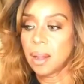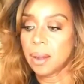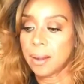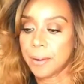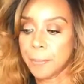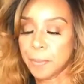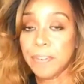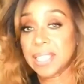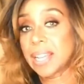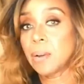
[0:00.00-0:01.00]
the
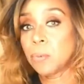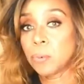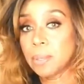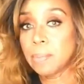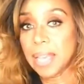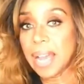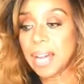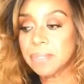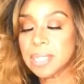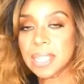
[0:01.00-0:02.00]
fact that we may
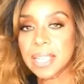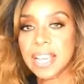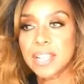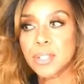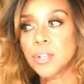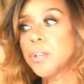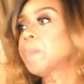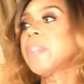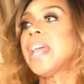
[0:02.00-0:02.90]
have the skin cancer.